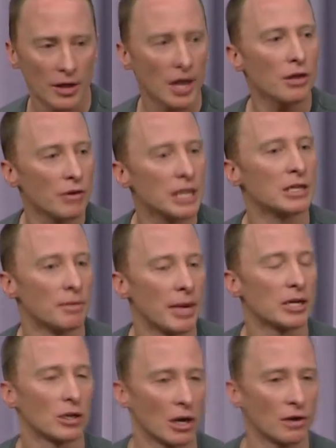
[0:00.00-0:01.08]
The other reason it
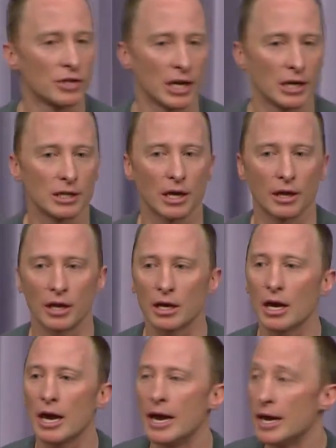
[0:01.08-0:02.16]
makes a lot of sense, I
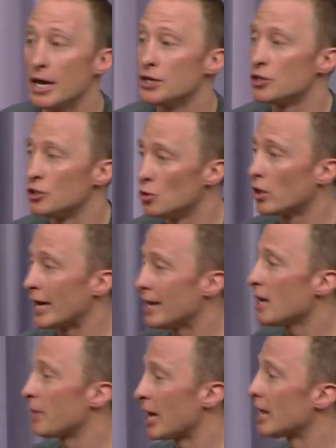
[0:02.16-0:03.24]
think, is you will end
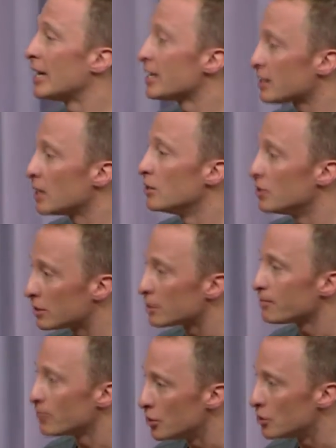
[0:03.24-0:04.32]
up getting less diluted,
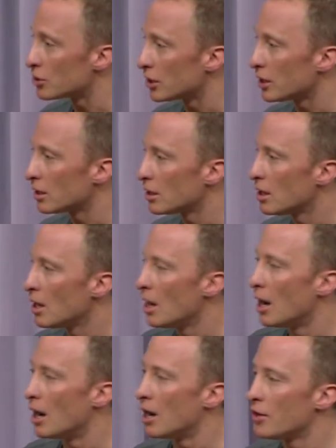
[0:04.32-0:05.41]
usually.
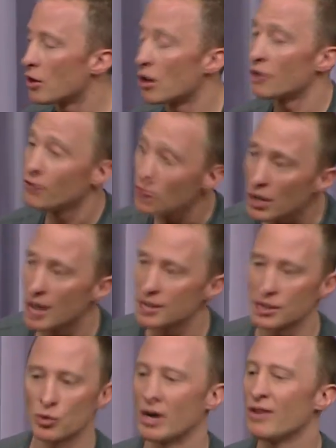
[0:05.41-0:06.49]
There are a few
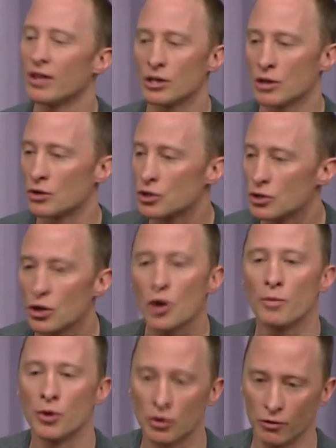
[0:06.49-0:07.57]
cases where everything goes so
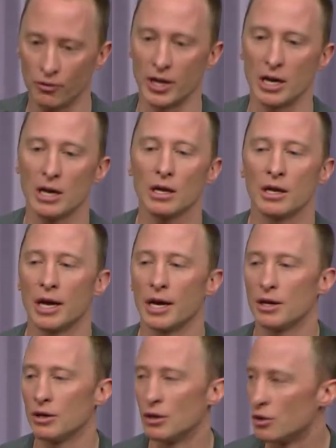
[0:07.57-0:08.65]
beautifully that
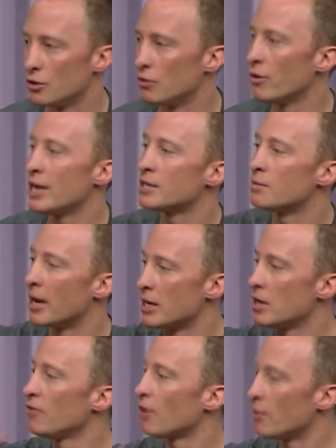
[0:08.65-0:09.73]
you raise
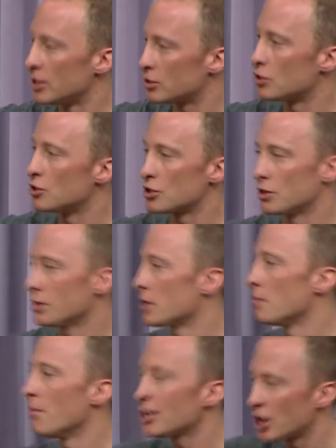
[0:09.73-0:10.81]
money from institutionals at a
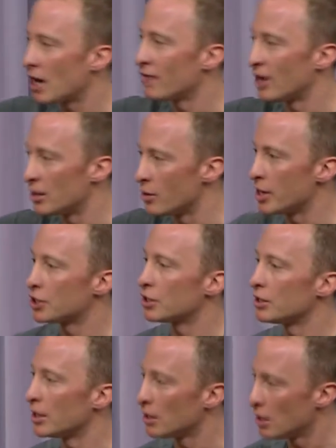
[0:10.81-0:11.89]
much higher valuation
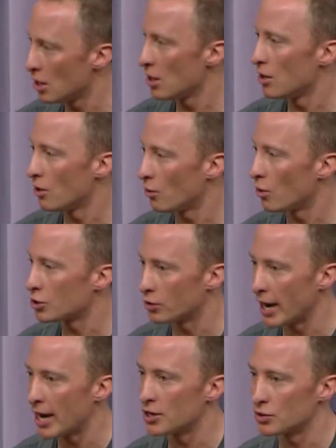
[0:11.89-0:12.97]
than what your
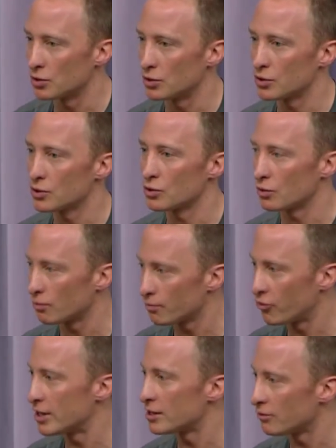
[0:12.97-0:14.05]
angels or your
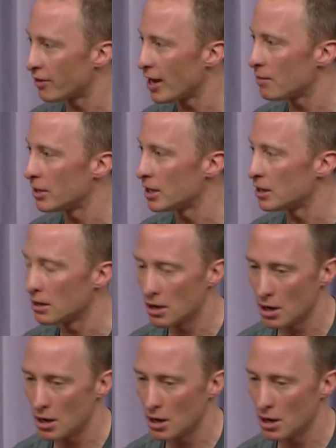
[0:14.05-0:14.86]
friends and family